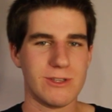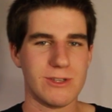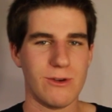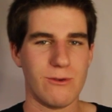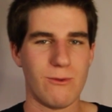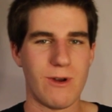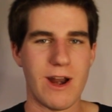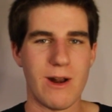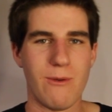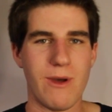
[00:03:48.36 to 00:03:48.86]

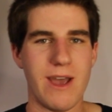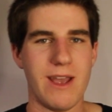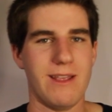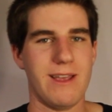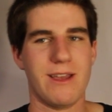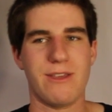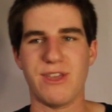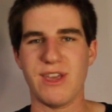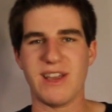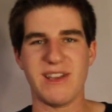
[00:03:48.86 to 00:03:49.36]
suit right away.
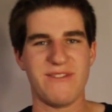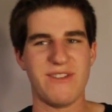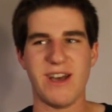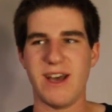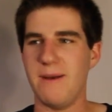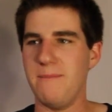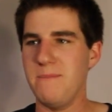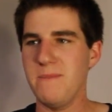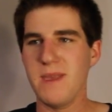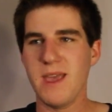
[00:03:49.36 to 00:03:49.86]
Like think of
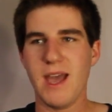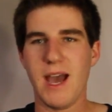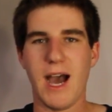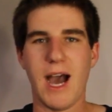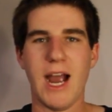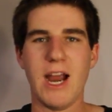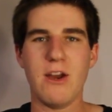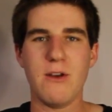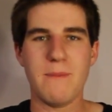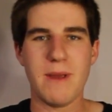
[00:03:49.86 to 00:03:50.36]

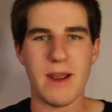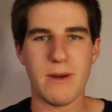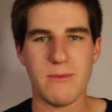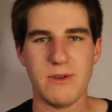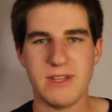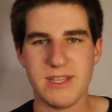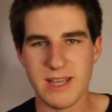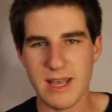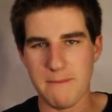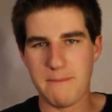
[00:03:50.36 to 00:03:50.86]
Iron Man where
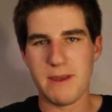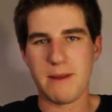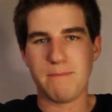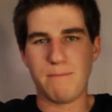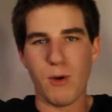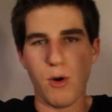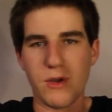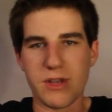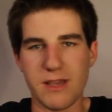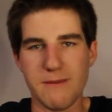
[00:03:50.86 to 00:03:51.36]
he's in that
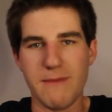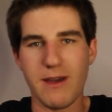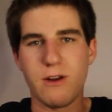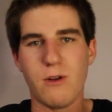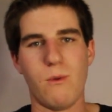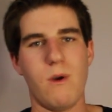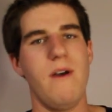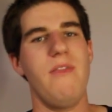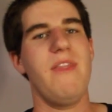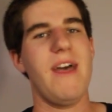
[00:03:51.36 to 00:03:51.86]
big bulky
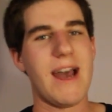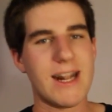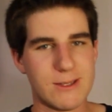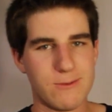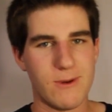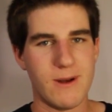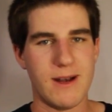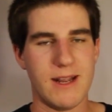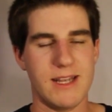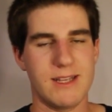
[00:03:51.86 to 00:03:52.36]
metal one.
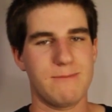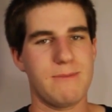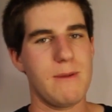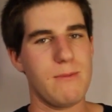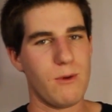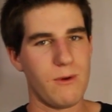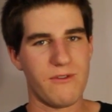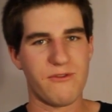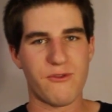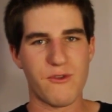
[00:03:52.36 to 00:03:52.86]
That's what it is.
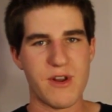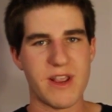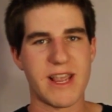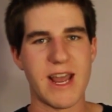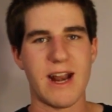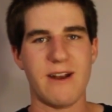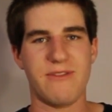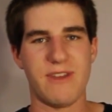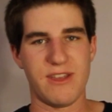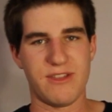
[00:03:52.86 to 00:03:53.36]
People would freak
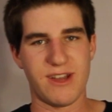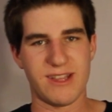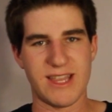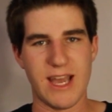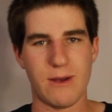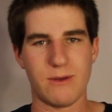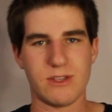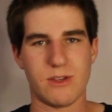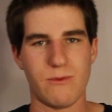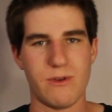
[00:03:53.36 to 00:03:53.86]
out if they thought
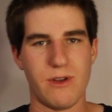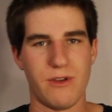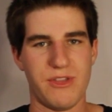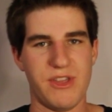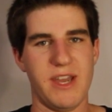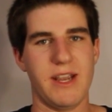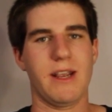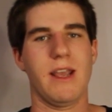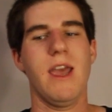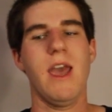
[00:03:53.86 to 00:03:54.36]
that was the real
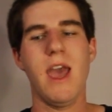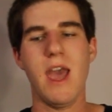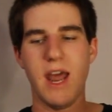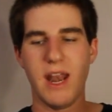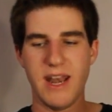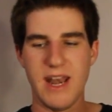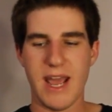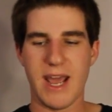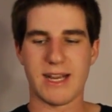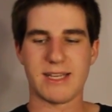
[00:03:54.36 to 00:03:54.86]
thing.
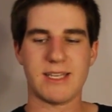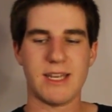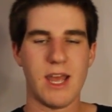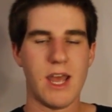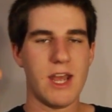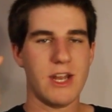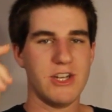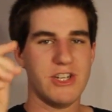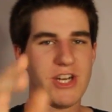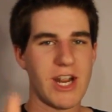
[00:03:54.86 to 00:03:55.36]
Next,
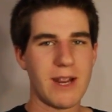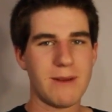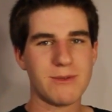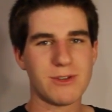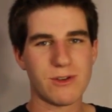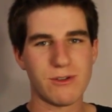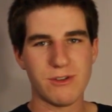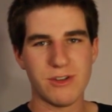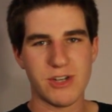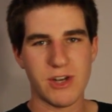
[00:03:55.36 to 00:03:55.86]

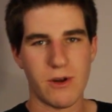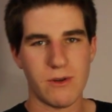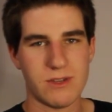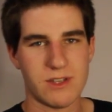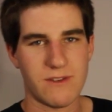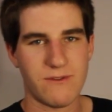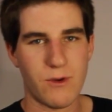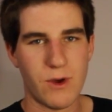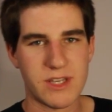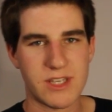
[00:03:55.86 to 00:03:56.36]
James Earl
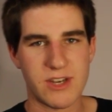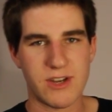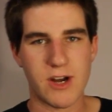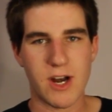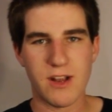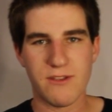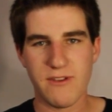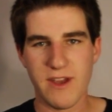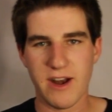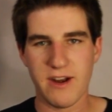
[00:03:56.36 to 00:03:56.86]
Jones, the voice of
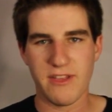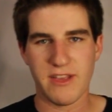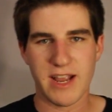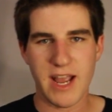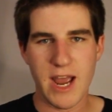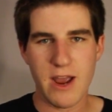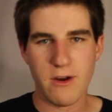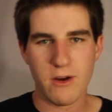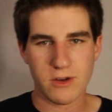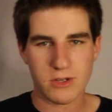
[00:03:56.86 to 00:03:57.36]
Darth Vader, the
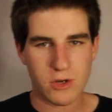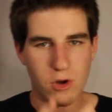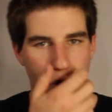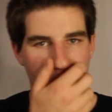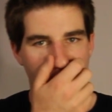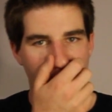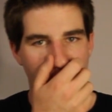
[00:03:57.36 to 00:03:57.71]
guy who goes